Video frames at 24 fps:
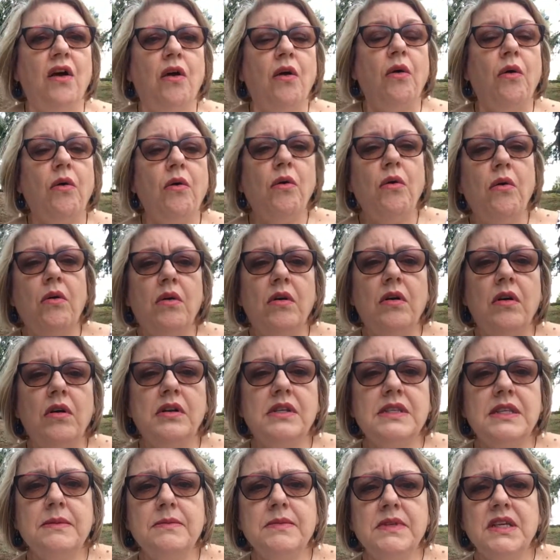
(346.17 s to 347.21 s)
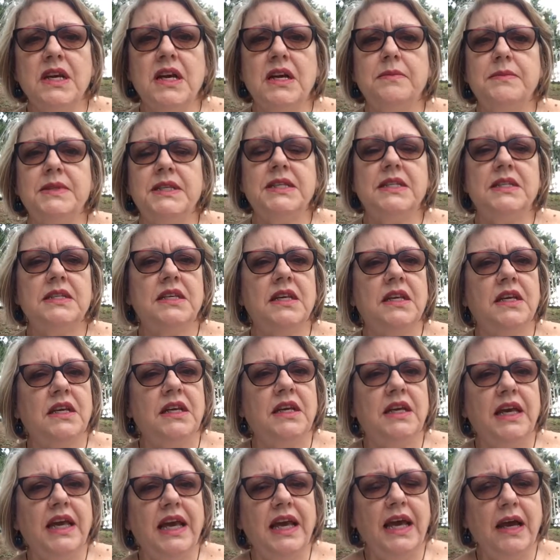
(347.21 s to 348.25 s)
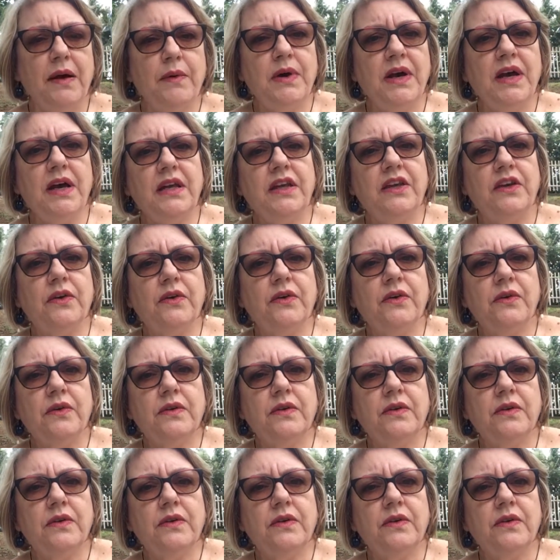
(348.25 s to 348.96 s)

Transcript: Or sometimes it's, how are you?